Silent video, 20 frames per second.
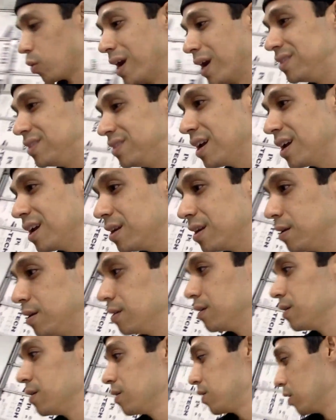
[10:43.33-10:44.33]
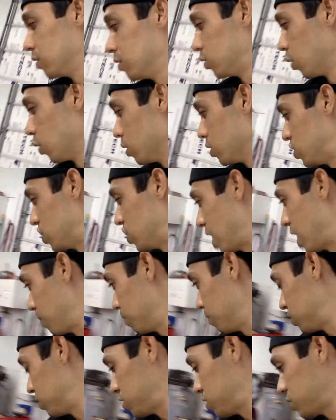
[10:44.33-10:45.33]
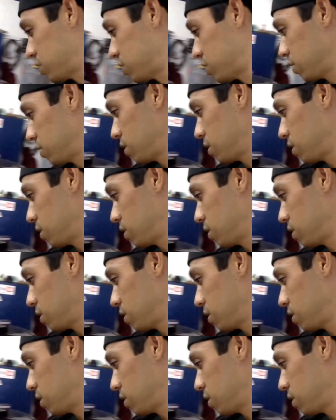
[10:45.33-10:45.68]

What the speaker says: I did the door jambs